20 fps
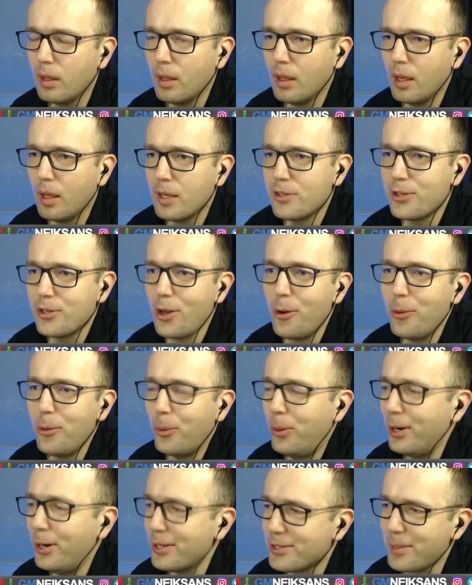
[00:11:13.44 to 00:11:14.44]
So,
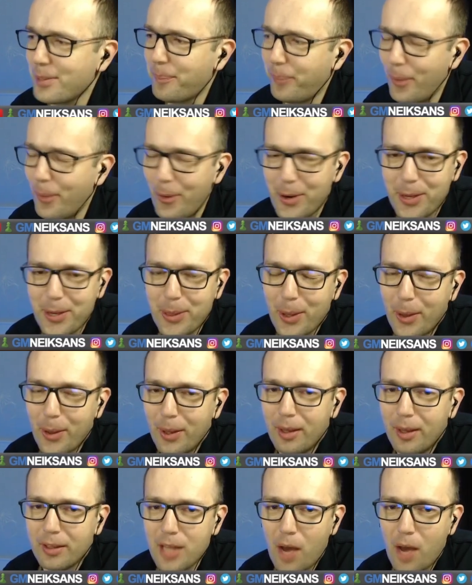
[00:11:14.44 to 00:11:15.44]
where's the point?
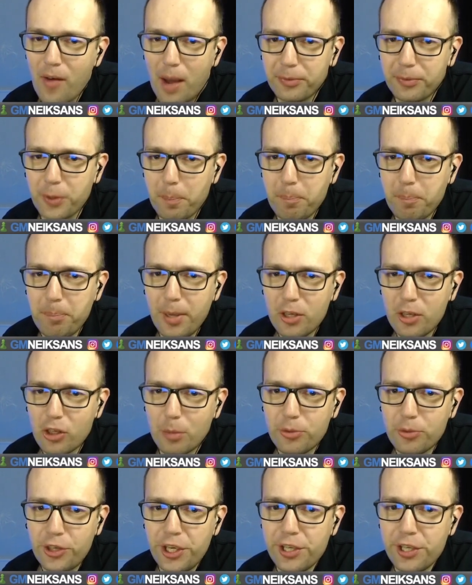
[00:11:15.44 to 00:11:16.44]
Now, after bishop
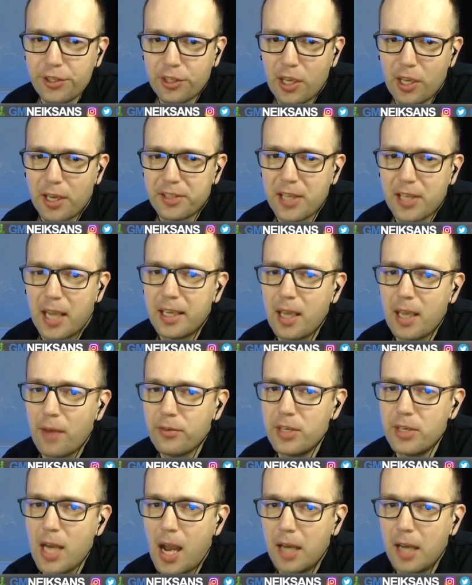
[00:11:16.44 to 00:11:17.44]
g6, I have
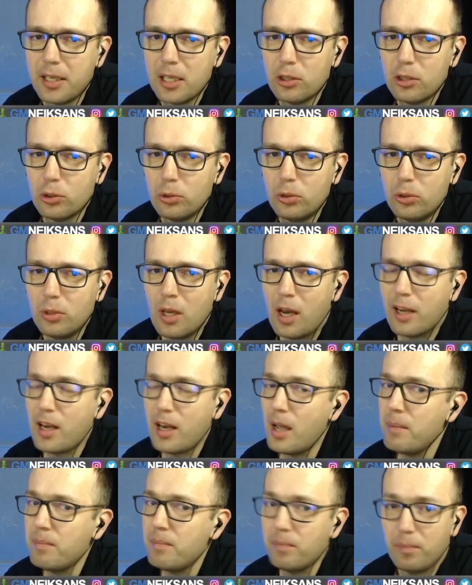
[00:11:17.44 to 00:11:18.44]
knight e2, and
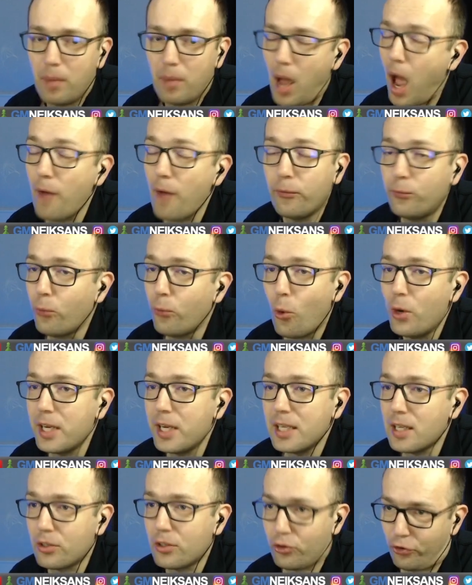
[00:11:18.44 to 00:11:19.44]
I'm
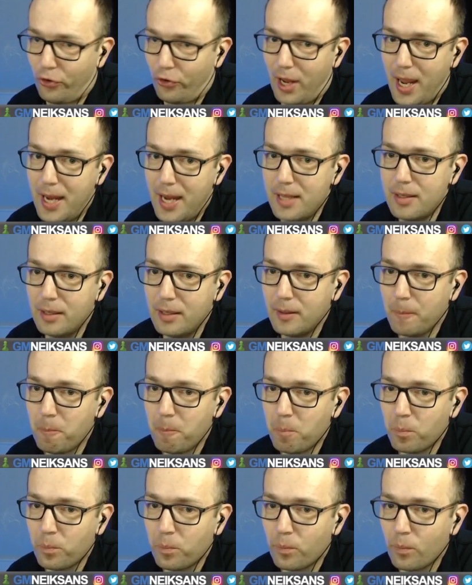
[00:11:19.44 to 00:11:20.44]
avoiding the trade.
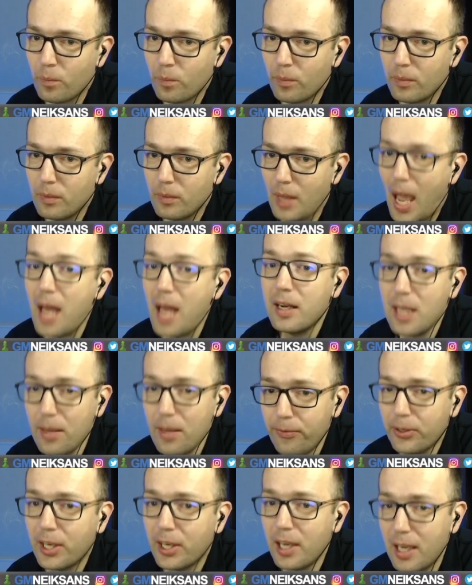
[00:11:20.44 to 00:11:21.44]
And
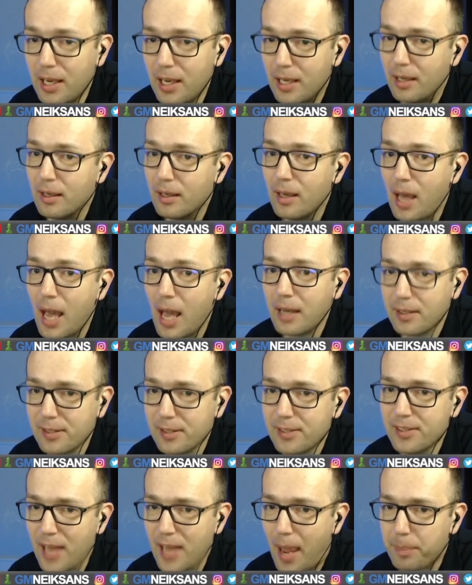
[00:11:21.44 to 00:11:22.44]
if he
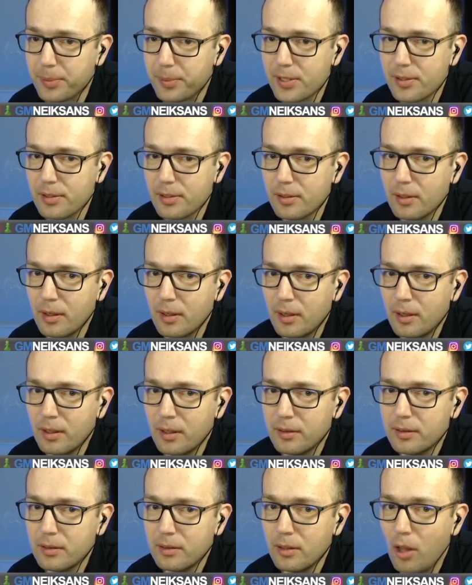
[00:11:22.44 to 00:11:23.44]
accepts
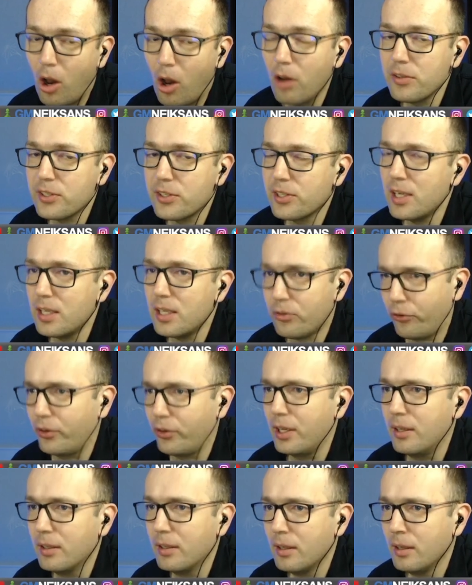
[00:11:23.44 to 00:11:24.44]
on
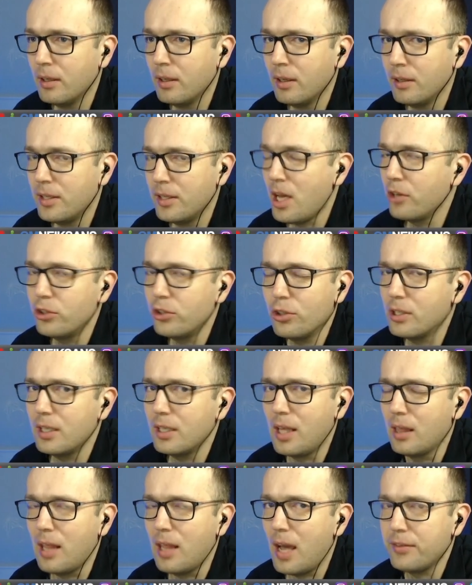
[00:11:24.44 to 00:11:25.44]
c3, now you're
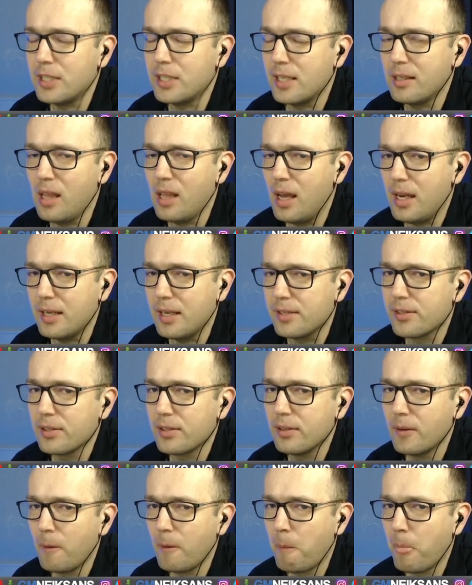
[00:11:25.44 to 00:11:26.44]
gonna love these lines.
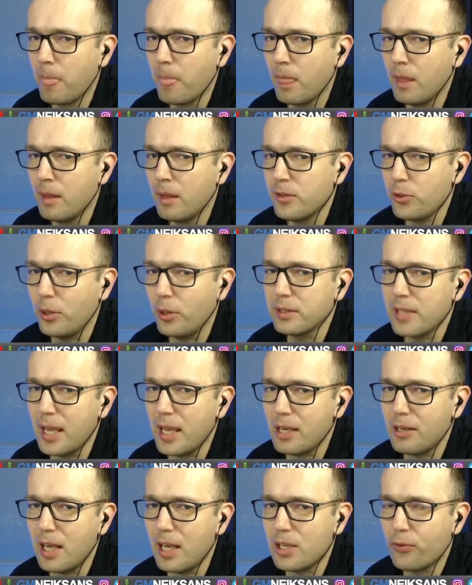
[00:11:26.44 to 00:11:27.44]
So I
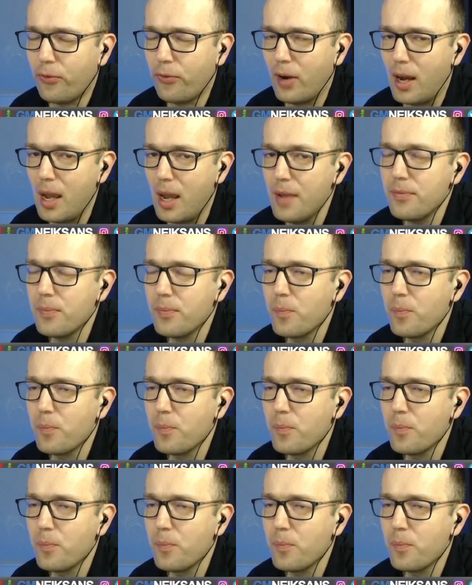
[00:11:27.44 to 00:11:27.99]
take on h5.